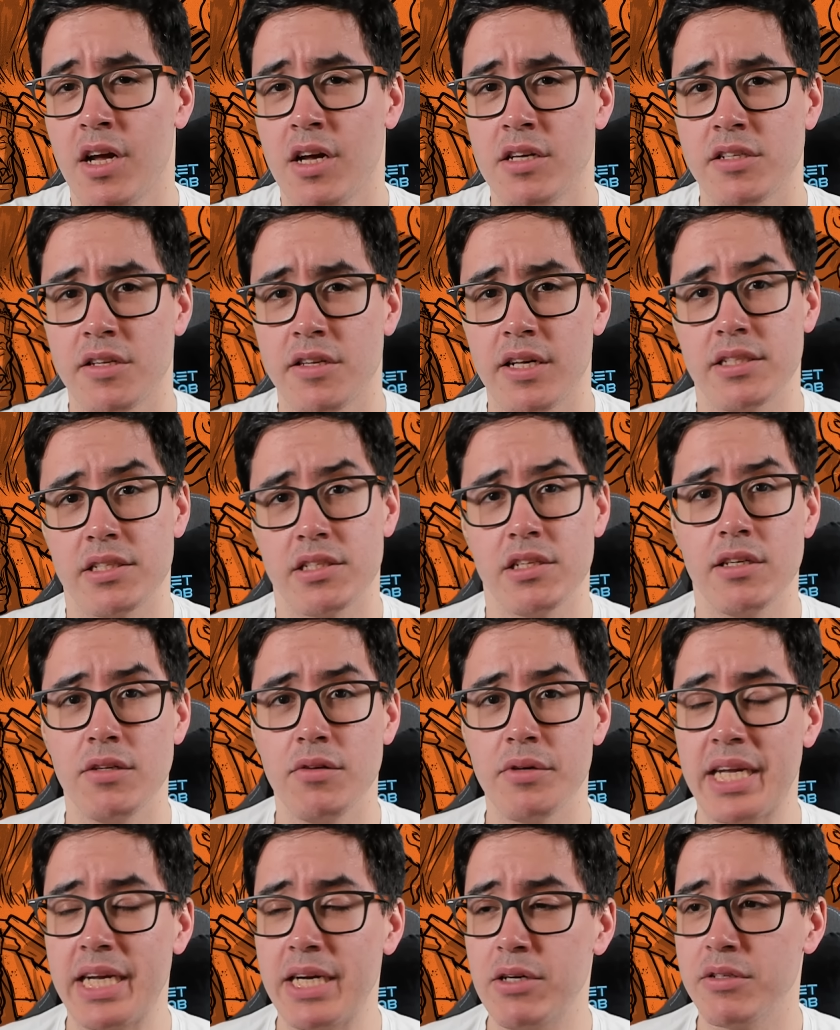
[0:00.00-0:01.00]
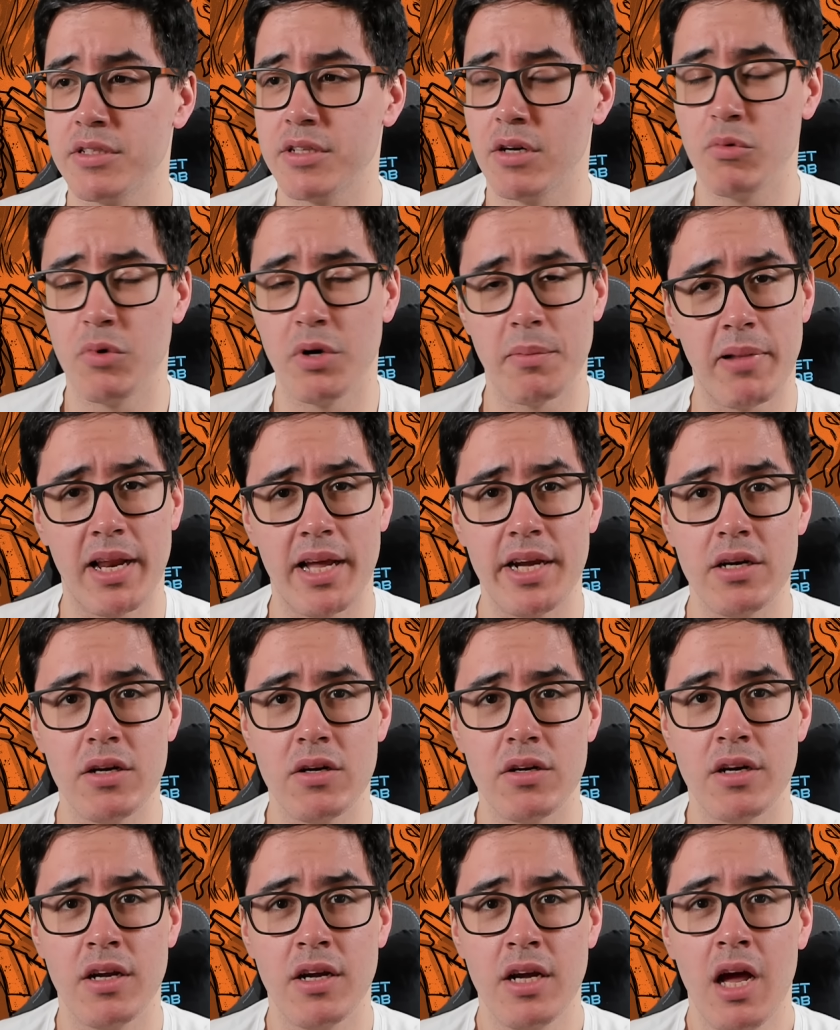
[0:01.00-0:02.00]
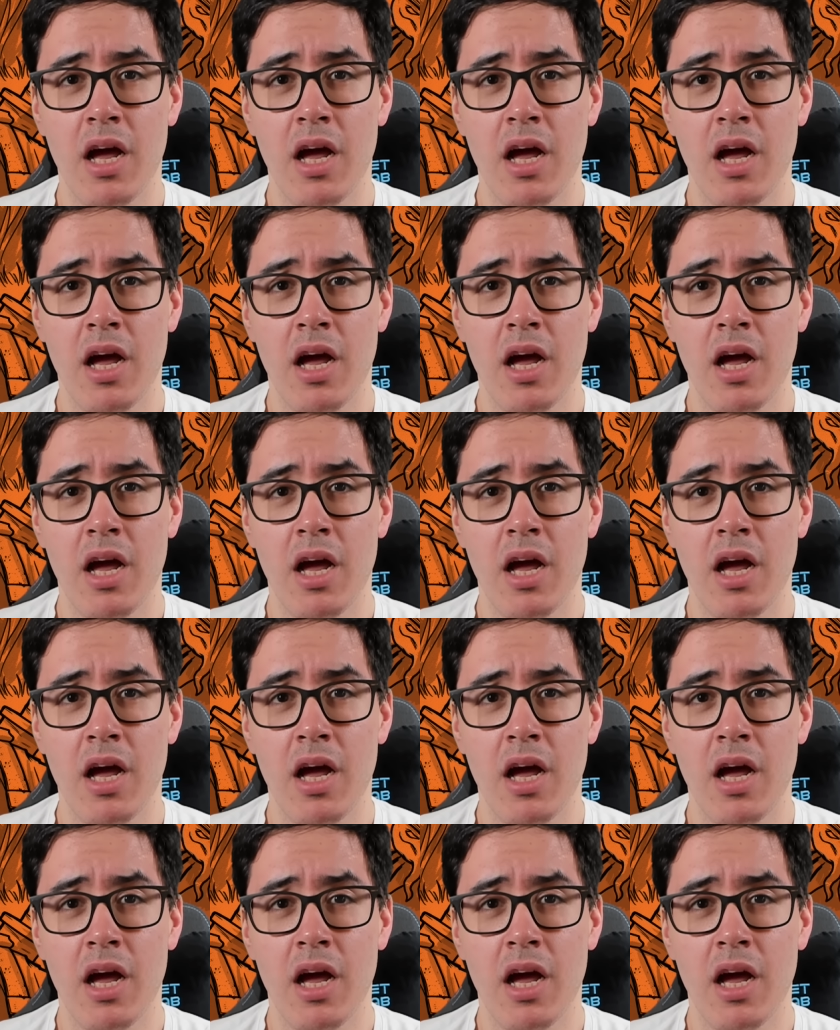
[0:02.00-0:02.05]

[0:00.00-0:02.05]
So that's the new Killzone we're playing on.